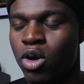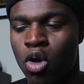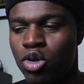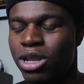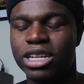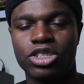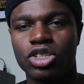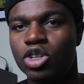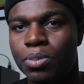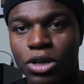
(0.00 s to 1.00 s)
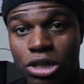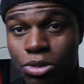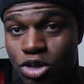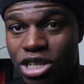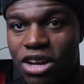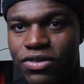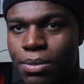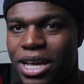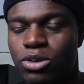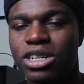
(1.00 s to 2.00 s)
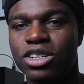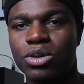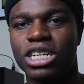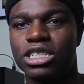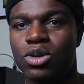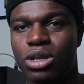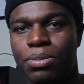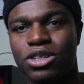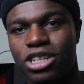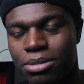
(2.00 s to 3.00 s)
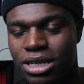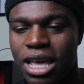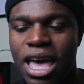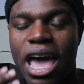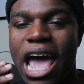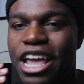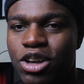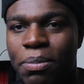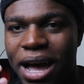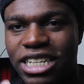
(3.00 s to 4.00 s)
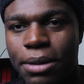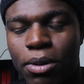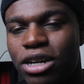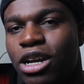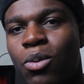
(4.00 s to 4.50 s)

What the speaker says: Or you literally just do push-ups yourself. The best way to doing it is doing the push-ups, and you'll pass that part.